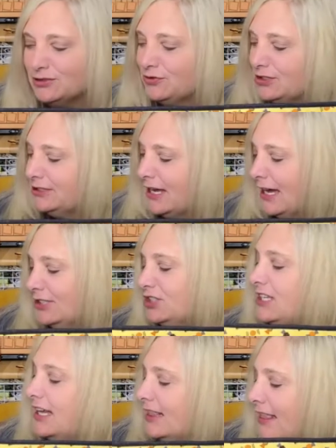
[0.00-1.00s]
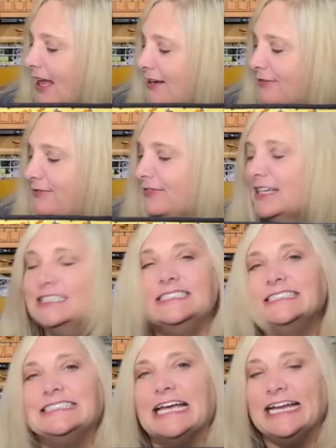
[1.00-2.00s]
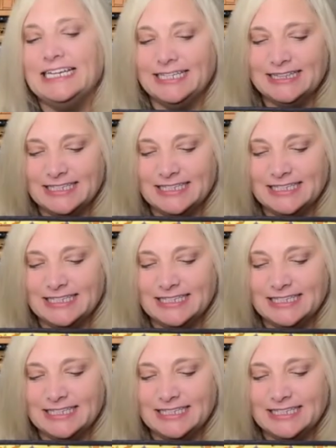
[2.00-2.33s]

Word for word: First, I just had a lot of fun designing